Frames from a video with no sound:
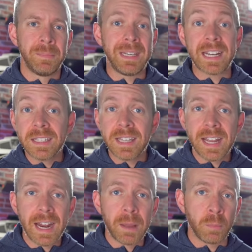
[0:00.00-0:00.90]
because they
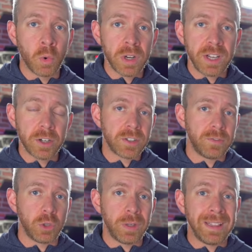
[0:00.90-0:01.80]
had more years
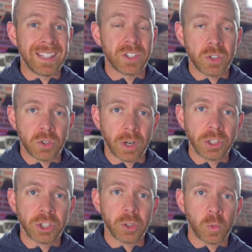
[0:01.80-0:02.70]
of doing these
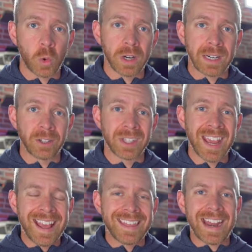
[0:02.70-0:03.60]
structured
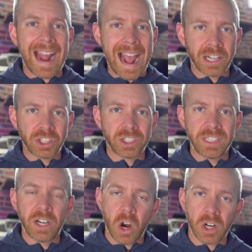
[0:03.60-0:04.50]
workouts that
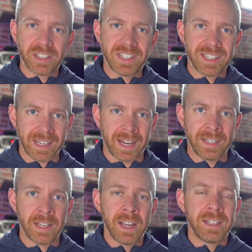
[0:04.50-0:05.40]
actually are
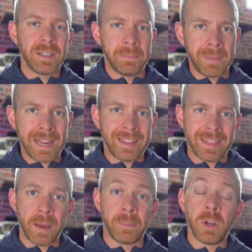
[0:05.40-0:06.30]
designed to make
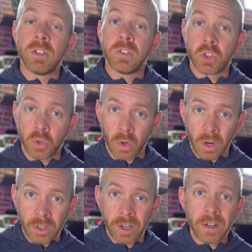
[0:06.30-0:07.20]
them
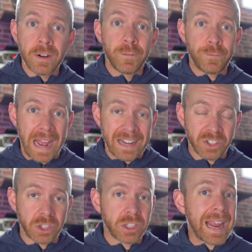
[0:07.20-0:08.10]
stronger,
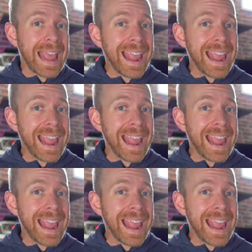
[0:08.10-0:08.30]
faster,